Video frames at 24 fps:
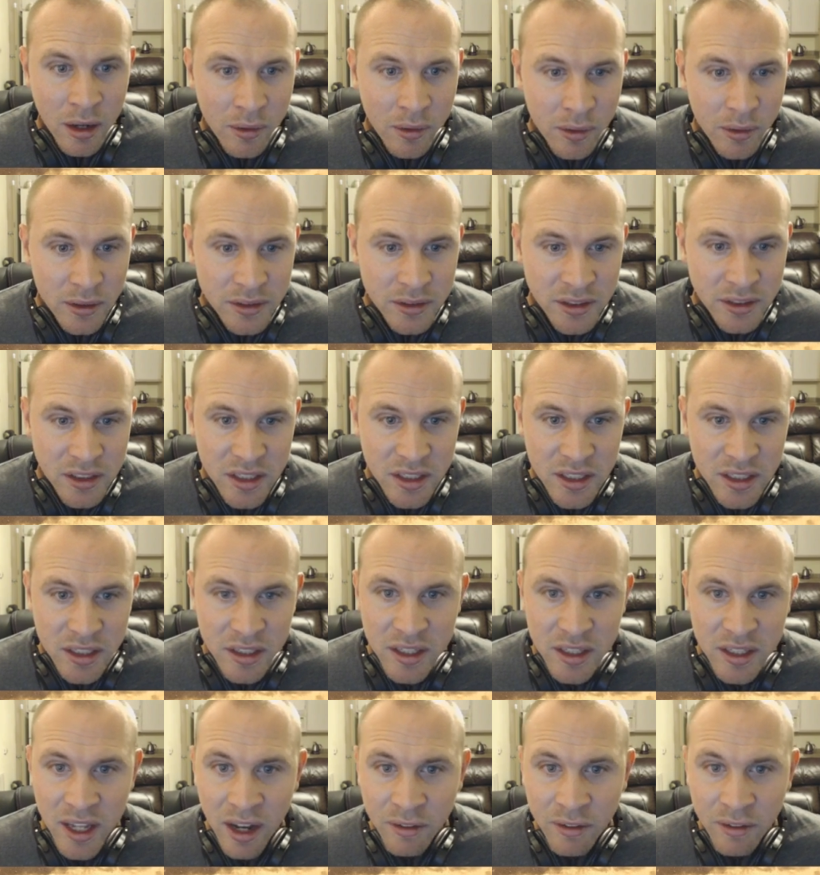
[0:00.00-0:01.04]
Let's see.
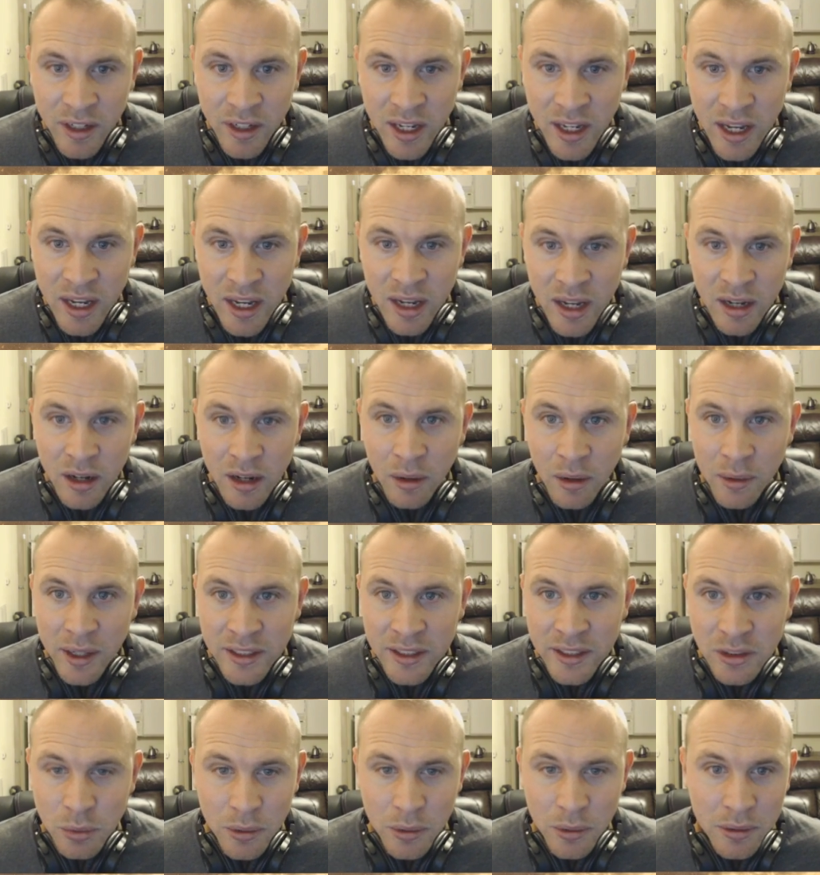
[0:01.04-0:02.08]
Galvanade. Oh,
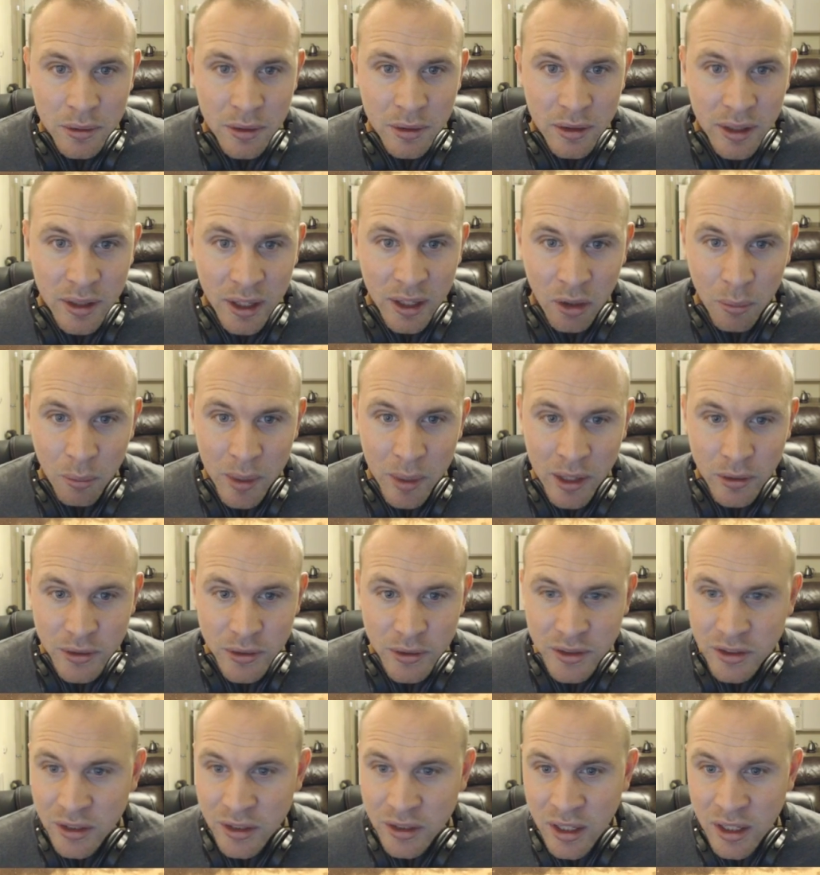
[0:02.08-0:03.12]
that's one.
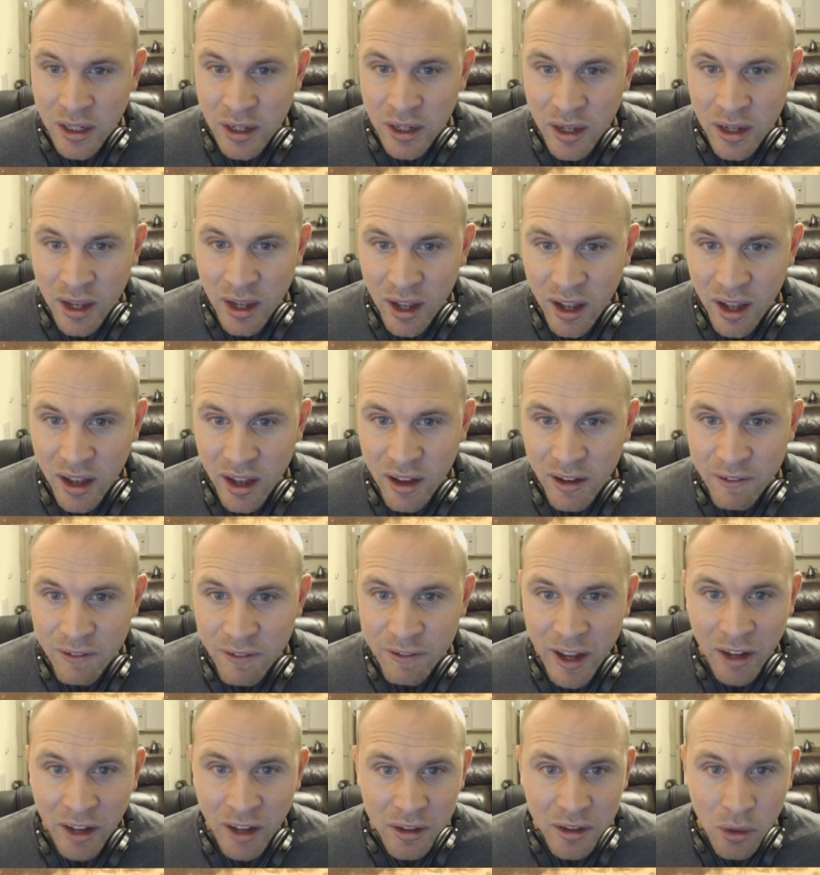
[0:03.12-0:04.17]
Elementals.
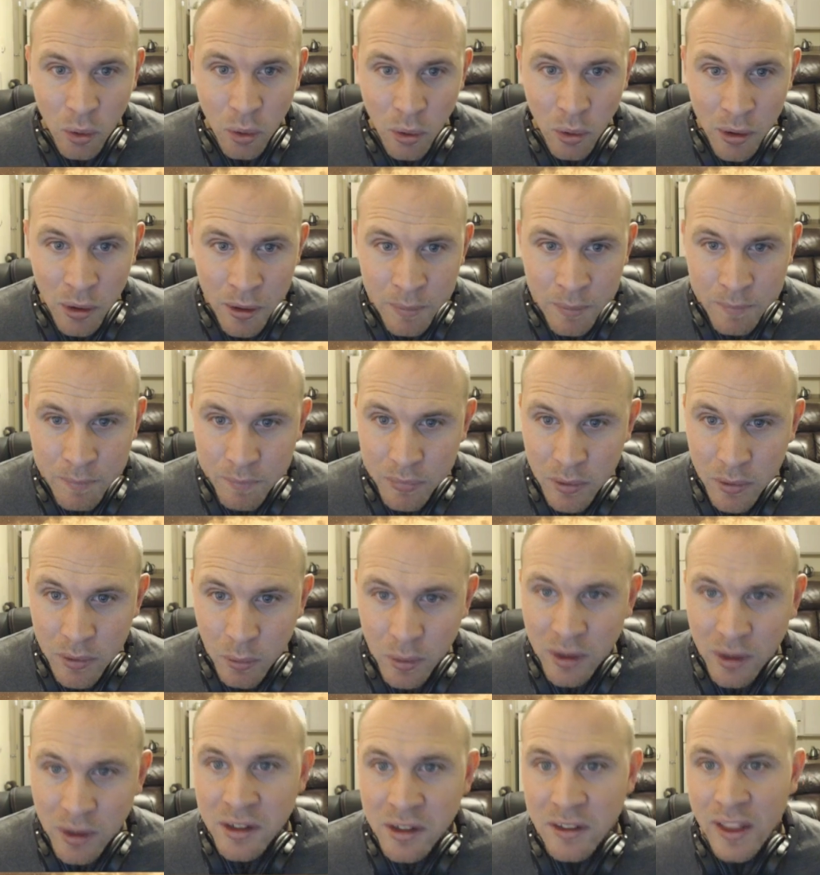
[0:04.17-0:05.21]
Valiant Core. We
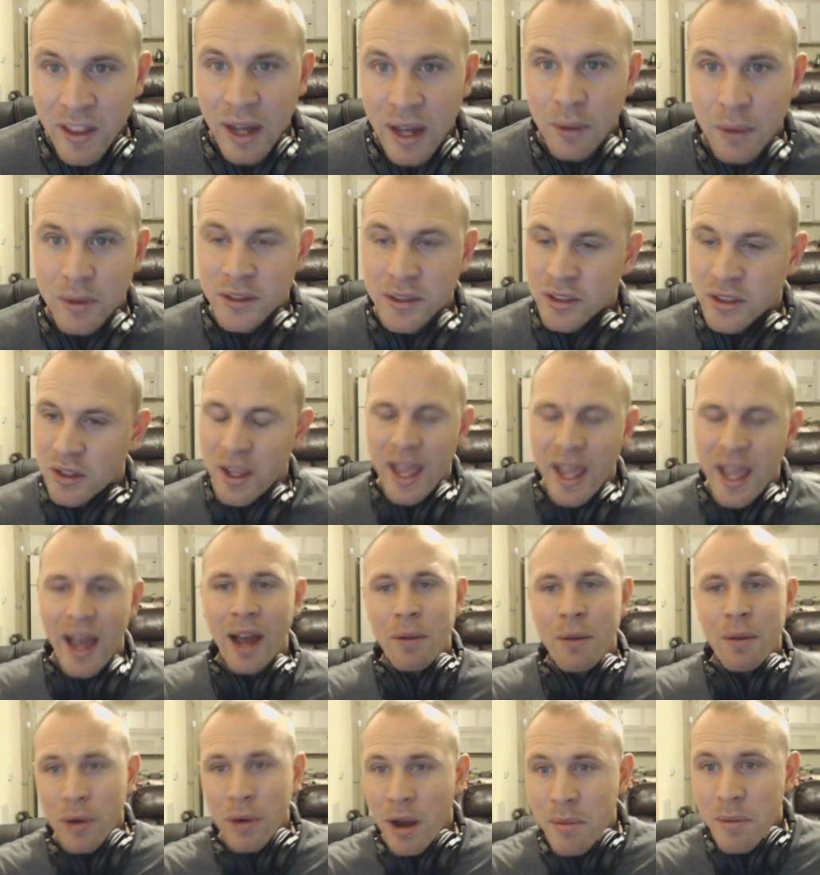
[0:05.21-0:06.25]
looked at that one. So yeah,
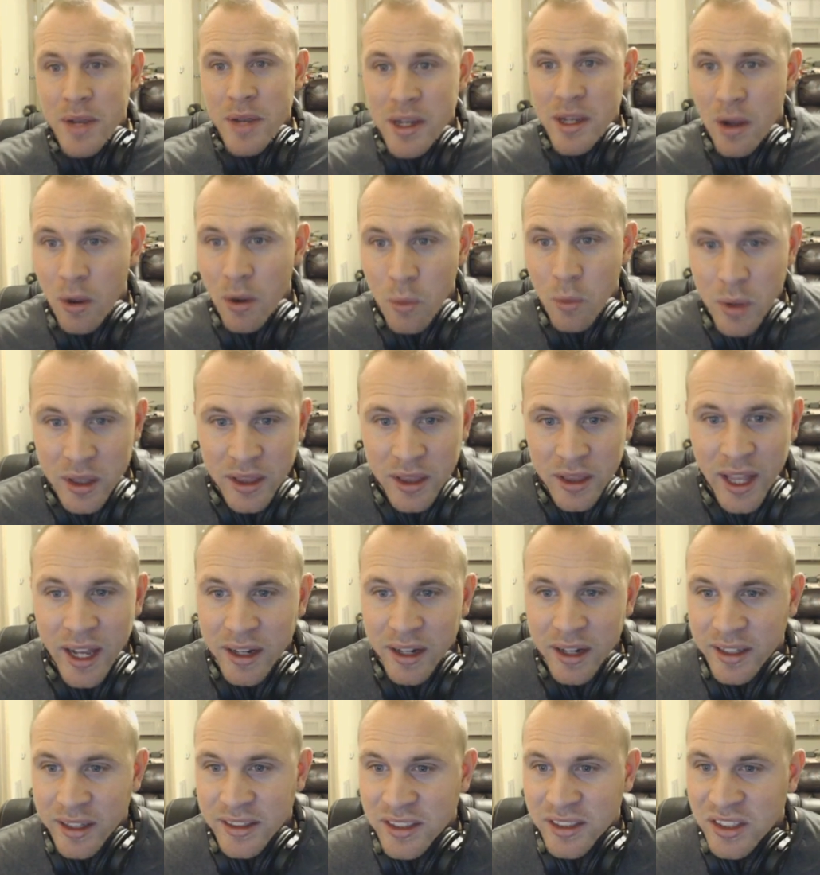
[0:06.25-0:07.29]
I'd probably go with that
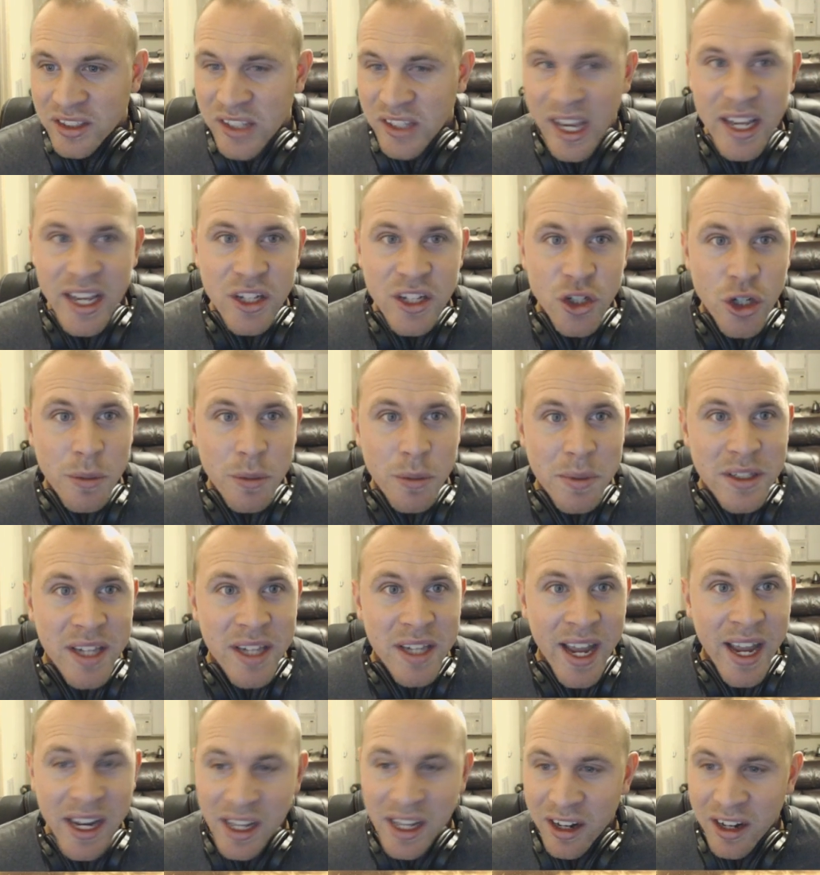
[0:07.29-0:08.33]
insane troop
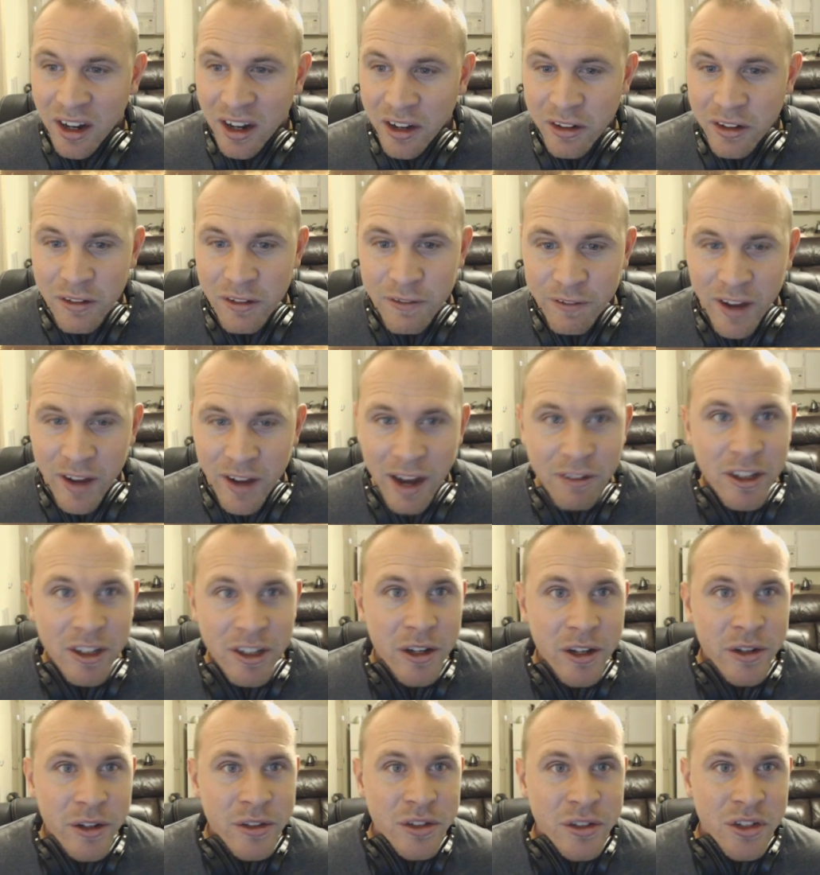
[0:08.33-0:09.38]
attack. Get 105 of
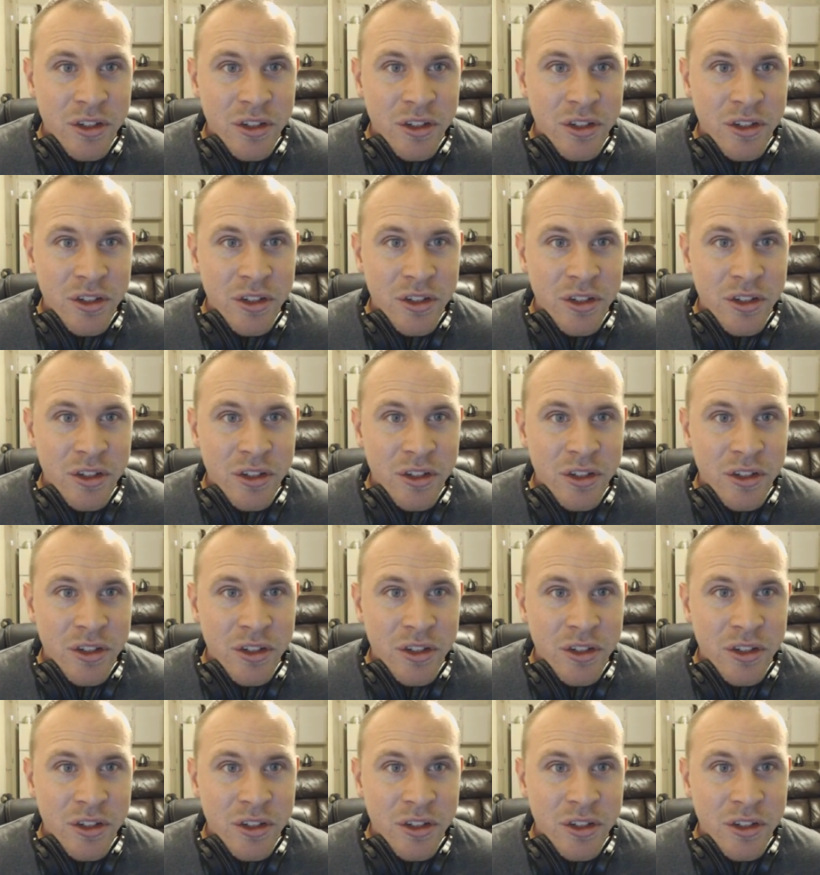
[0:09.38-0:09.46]
those.